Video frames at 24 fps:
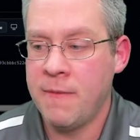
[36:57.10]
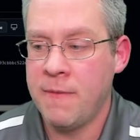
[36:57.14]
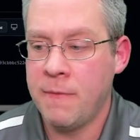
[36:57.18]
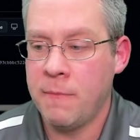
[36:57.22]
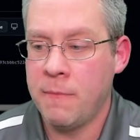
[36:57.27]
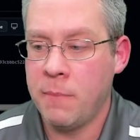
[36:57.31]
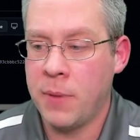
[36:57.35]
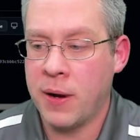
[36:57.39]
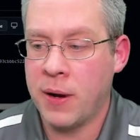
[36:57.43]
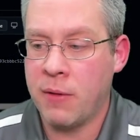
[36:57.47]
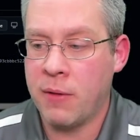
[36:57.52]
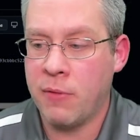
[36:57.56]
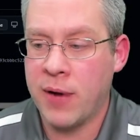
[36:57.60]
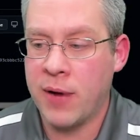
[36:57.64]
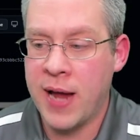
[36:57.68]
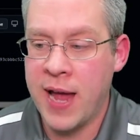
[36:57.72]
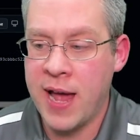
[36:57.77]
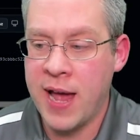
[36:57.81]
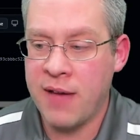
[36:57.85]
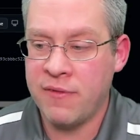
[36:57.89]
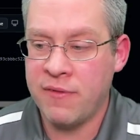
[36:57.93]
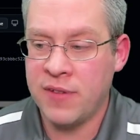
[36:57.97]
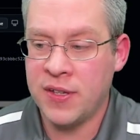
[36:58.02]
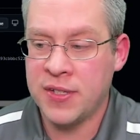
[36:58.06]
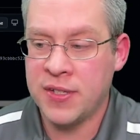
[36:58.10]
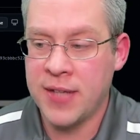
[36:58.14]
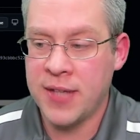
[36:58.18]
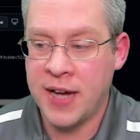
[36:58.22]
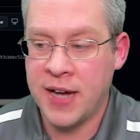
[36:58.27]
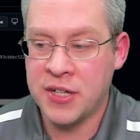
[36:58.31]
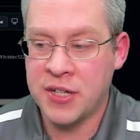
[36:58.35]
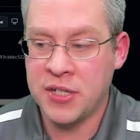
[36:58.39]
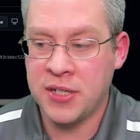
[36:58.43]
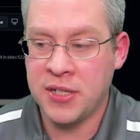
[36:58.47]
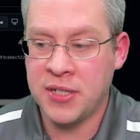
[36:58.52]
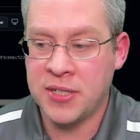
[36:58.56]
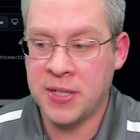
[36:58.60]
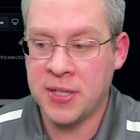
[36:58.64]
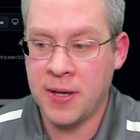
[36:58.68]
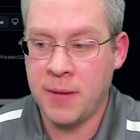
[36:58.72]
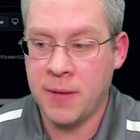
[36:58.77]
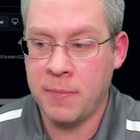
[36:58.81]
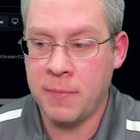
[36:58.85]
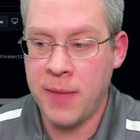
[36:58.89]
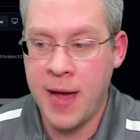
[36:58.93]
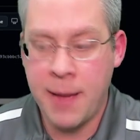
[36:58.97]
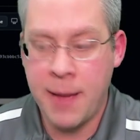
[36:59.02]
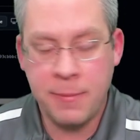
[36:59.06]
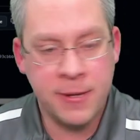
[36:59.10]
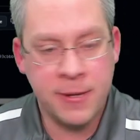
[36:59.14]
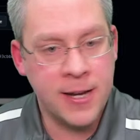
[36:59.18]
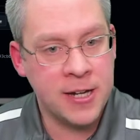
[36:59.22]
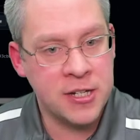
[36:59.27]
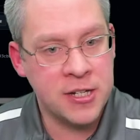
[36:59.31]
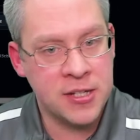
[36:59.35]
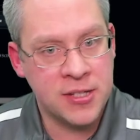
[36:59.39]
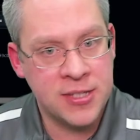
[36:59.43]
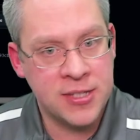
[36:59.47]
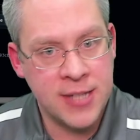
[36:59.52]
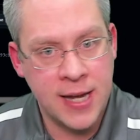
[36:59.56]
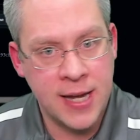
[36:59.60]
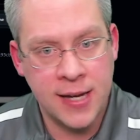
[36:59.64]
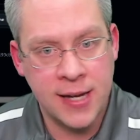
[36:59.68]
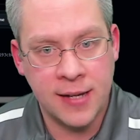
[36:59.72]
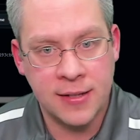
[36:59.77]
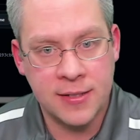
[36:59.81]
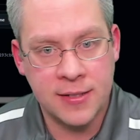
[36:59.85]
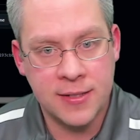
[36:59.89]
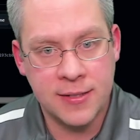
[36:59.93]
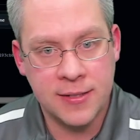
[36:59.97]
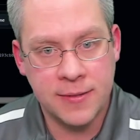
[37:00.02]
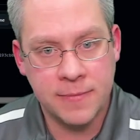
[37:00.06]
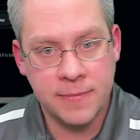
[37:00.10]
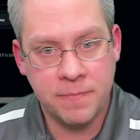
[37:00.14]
but what I have is actually some application settings